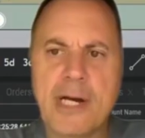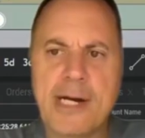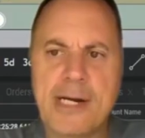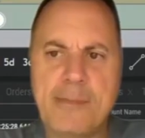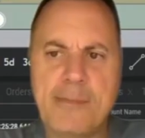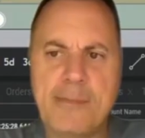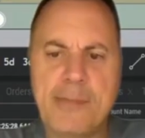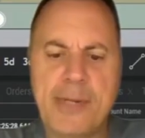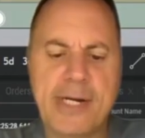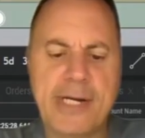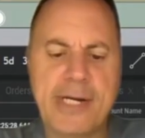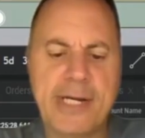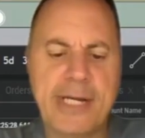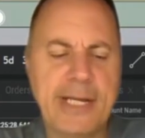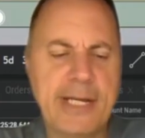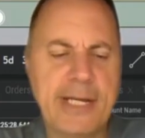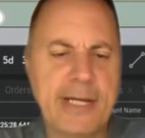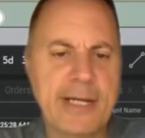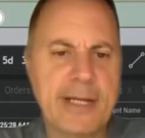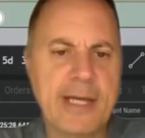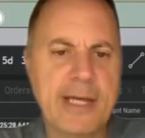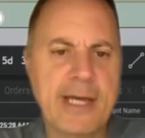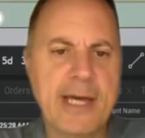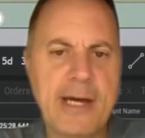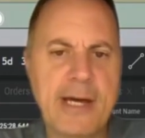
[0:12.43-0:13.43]

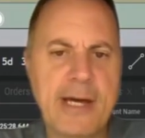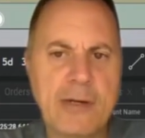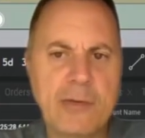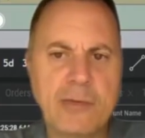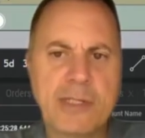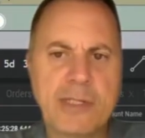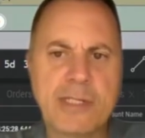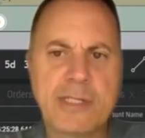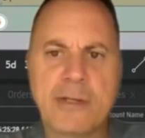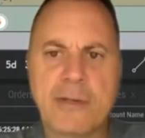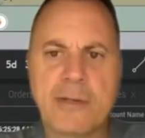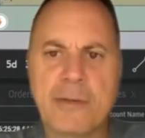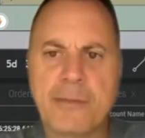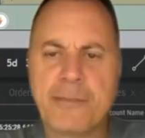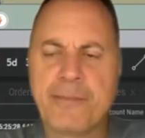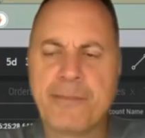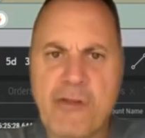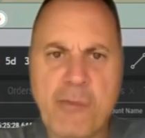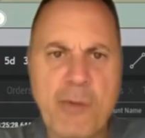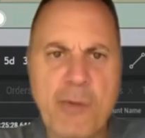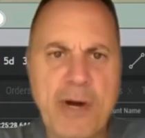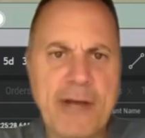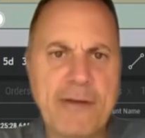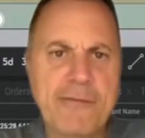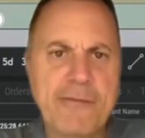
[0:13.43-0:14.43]
Combine account.
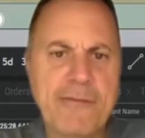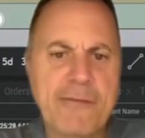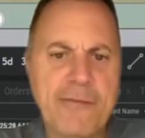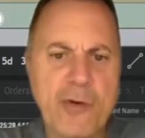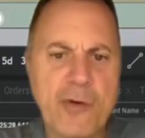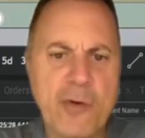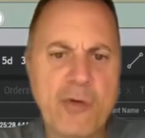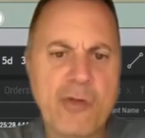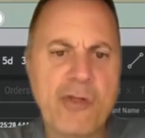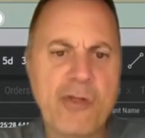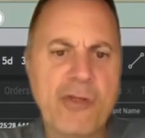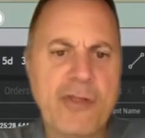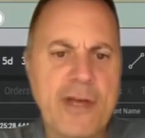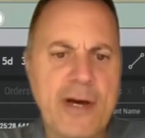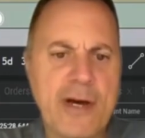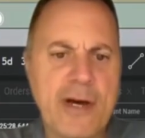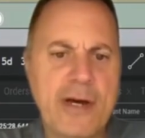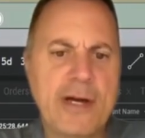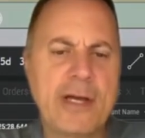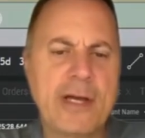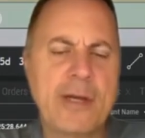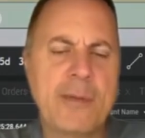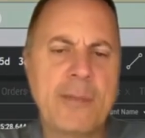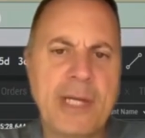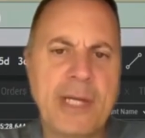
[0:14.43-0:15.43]
This is my first
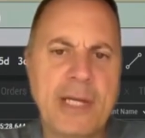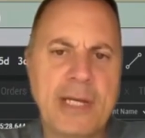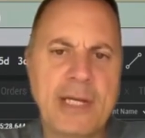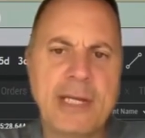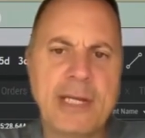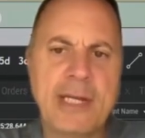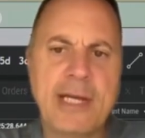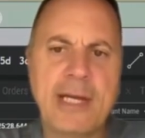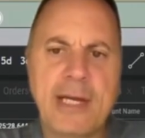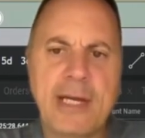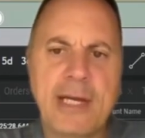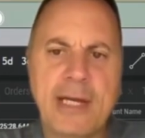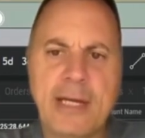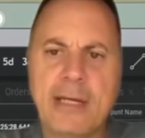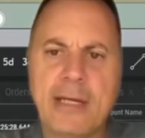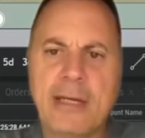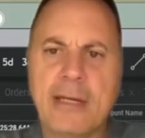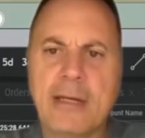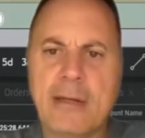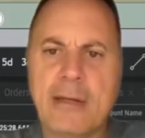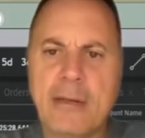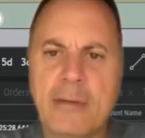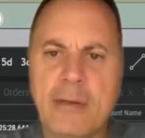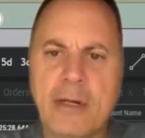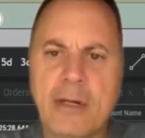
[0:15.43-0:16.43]
time in
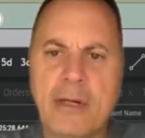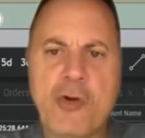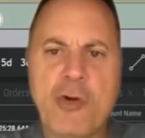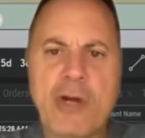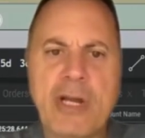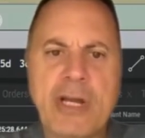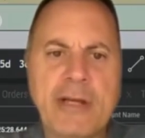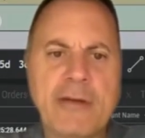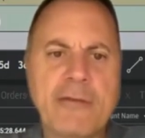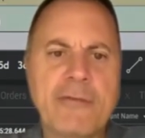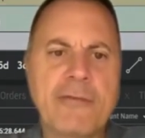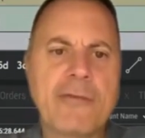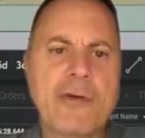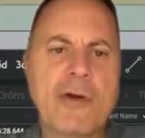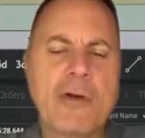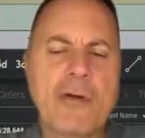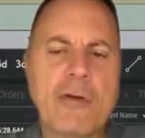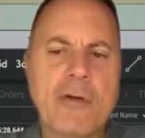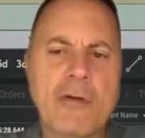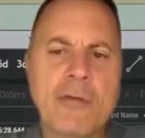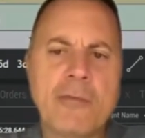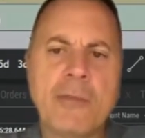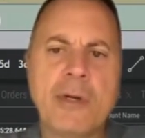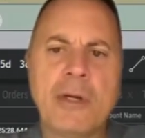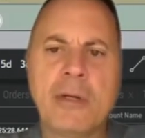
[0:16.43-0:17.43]
a prop trading
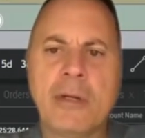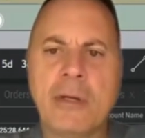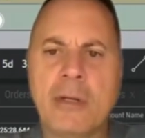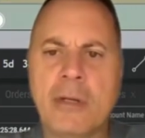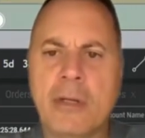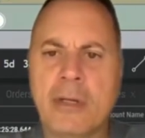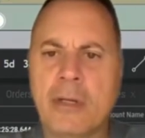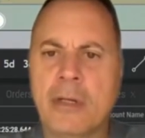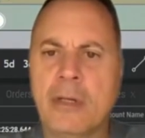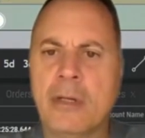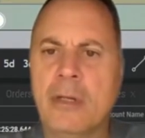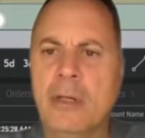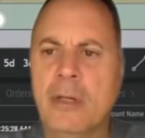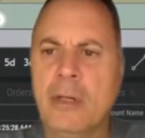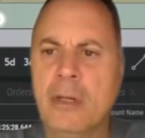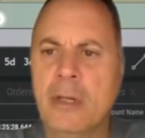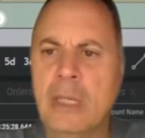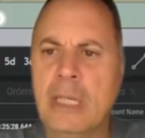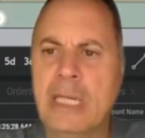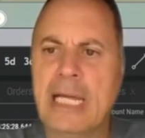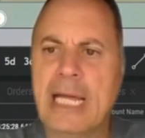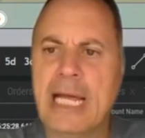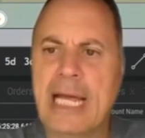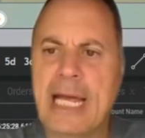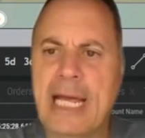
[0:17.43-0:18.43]
firm,
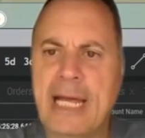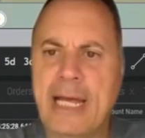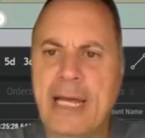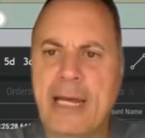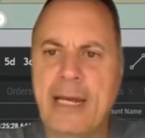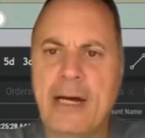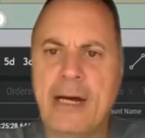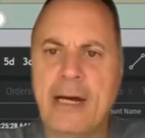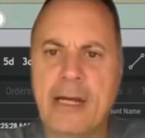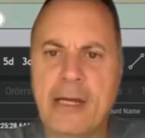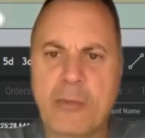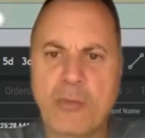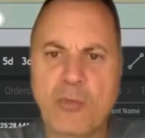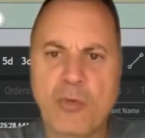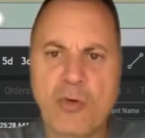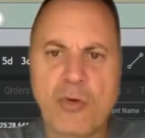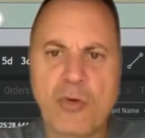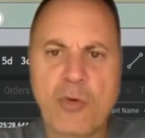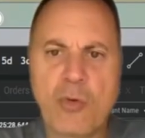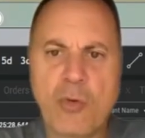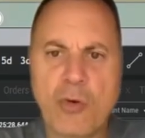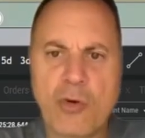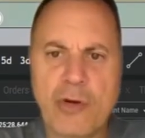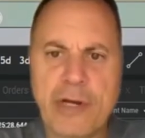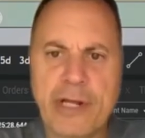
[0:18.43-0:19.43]
and I am
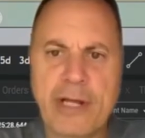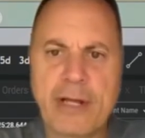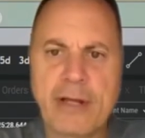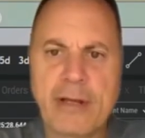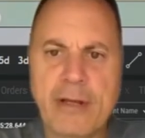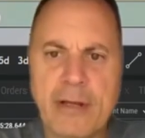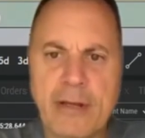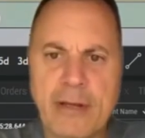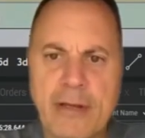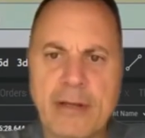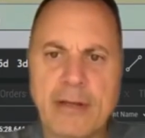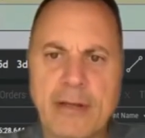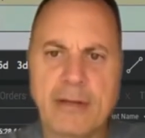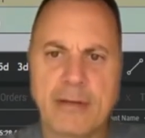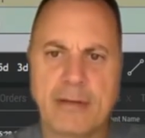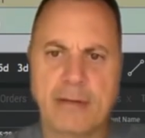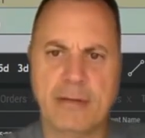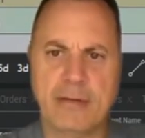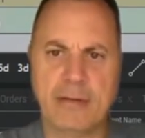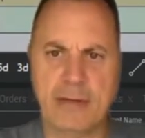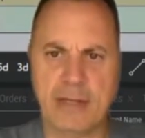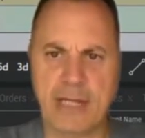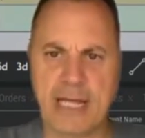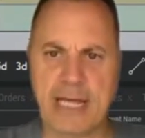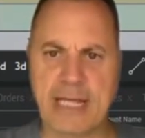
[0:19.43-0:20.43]
recording
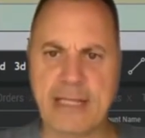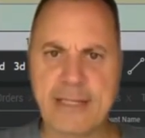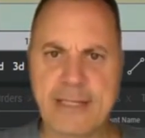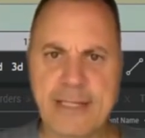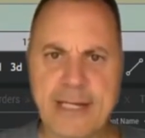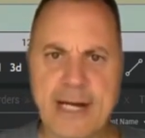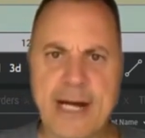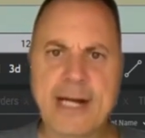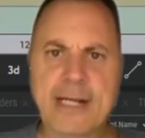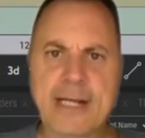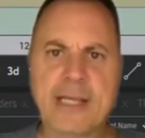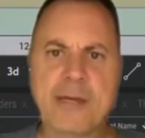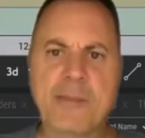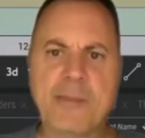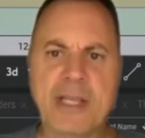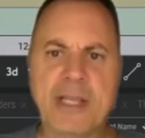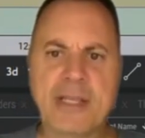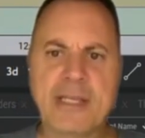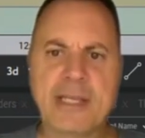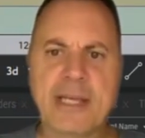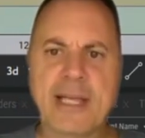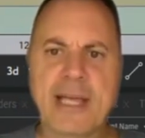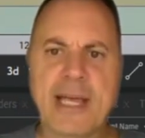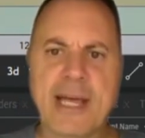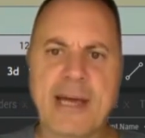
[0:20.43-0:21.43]
and
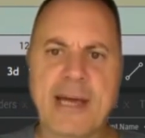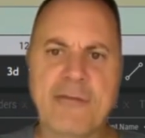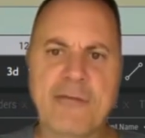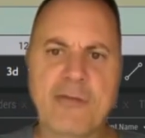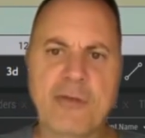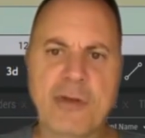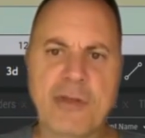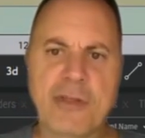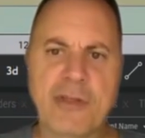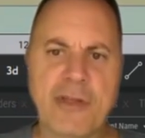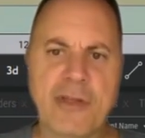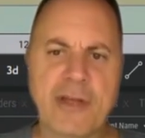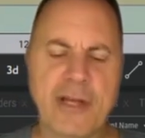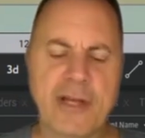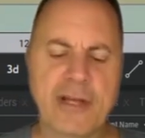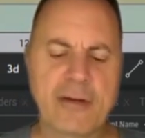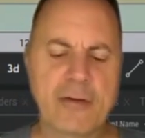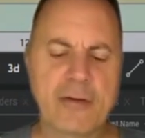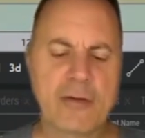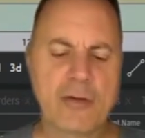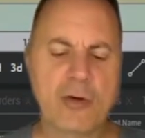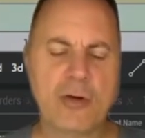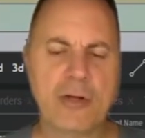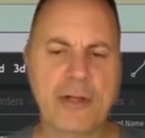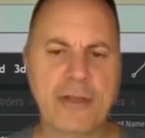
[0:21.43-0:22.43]
documenting
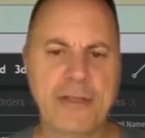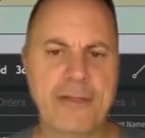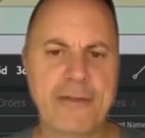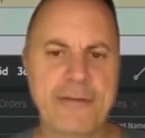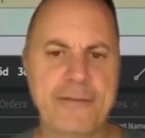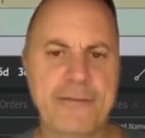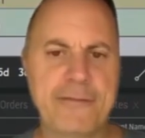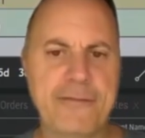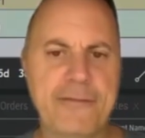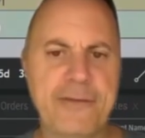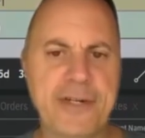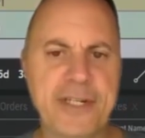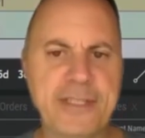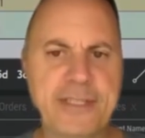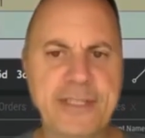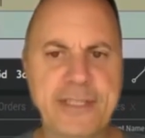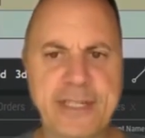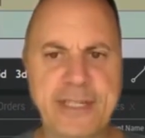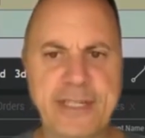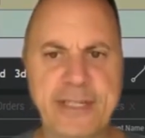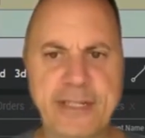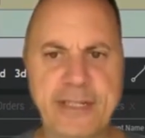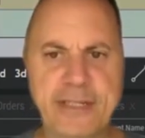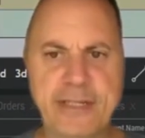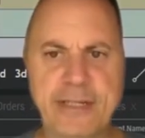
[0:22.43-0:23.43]
everything called the
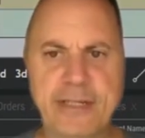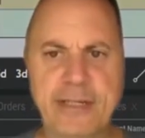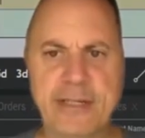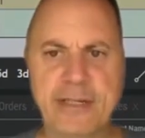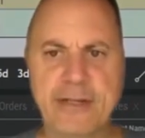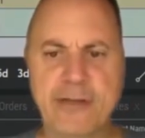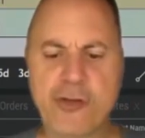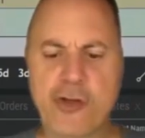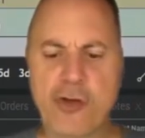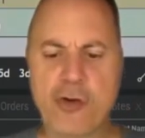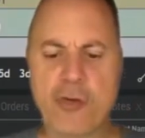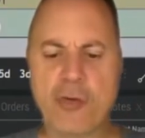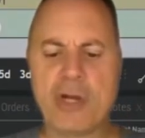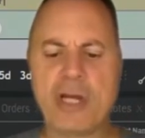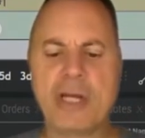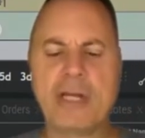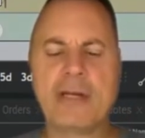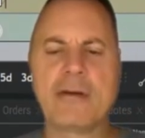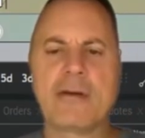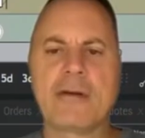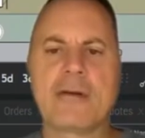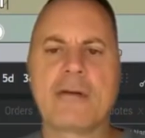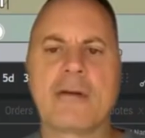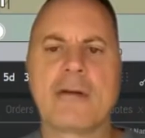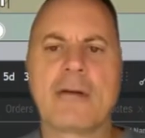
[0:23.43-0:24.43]
Funded
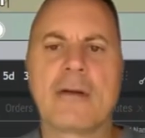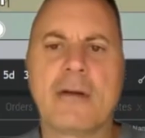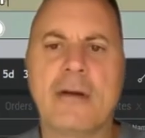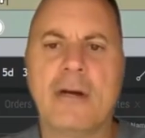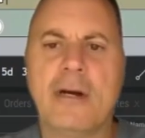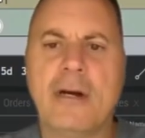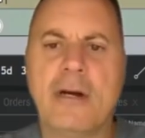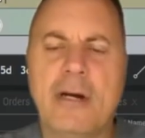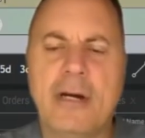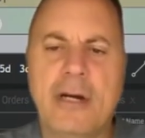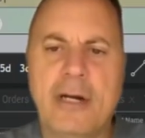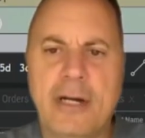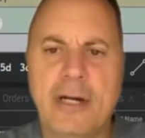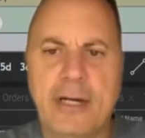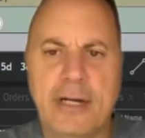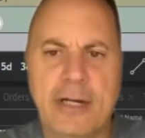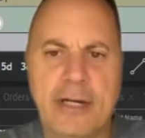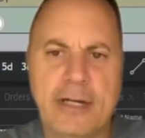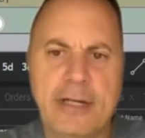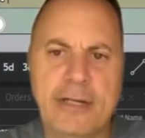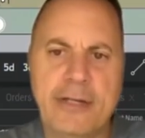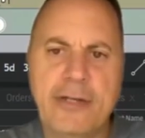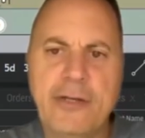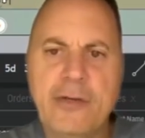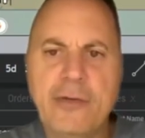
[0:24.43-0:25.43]
Trader
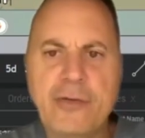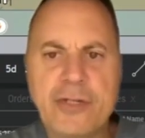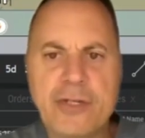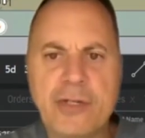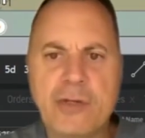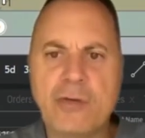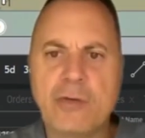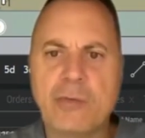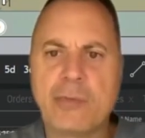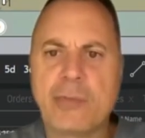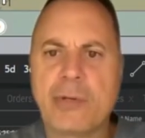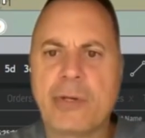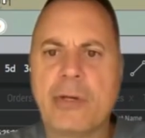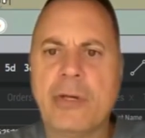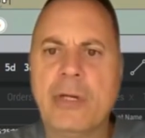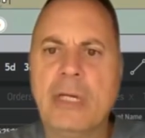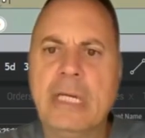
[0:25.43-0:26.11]
on YouTube.